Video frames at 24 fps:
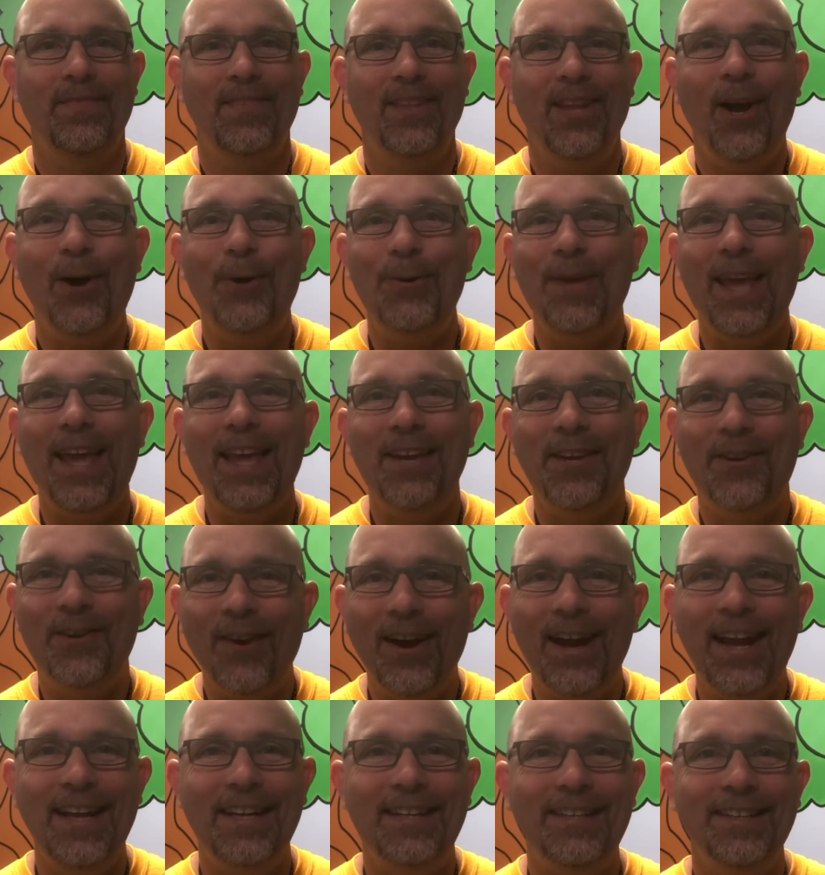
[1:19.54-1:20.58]
Okay,
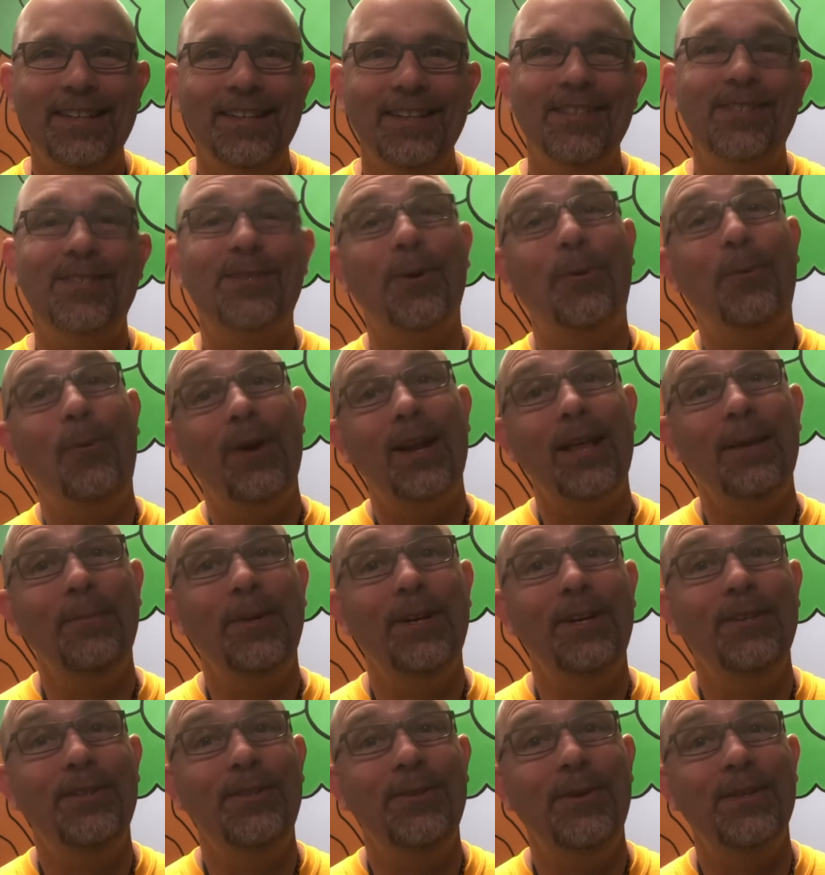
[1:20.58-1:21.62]
great. So what I'm
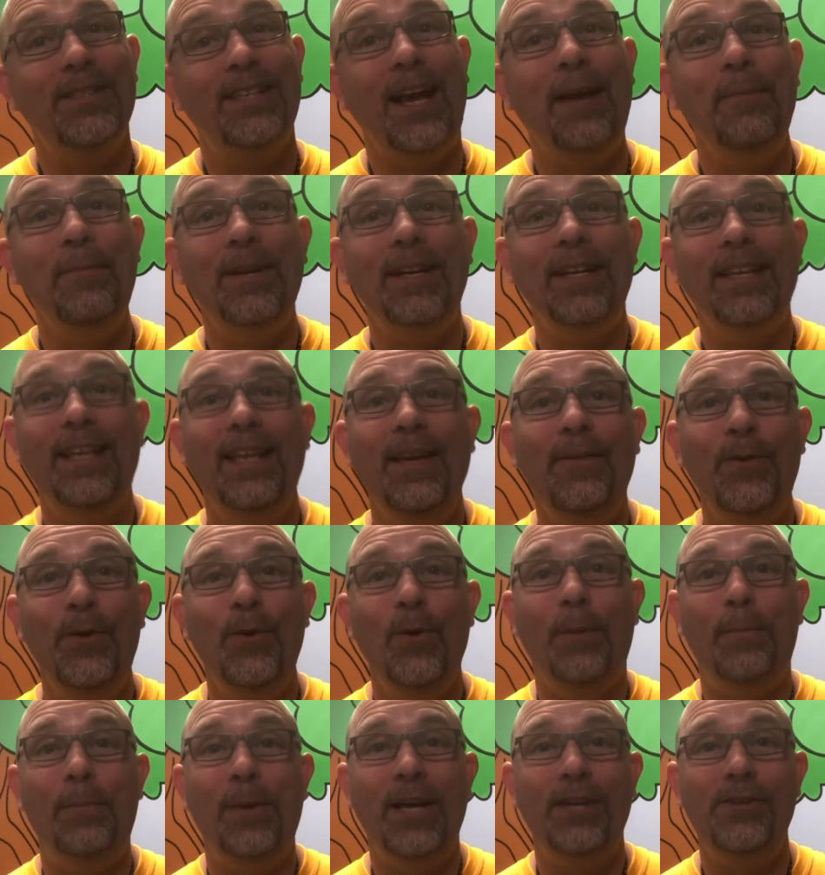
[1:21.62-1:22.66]
gonna do is I'm gonna give you a
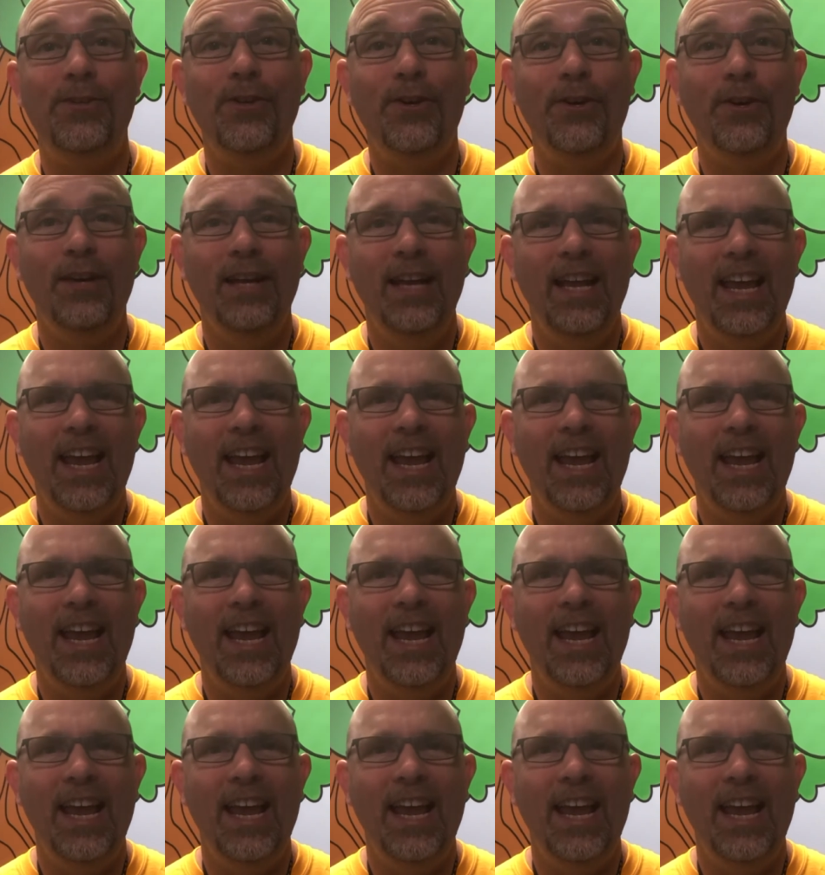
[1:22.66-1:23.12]
picture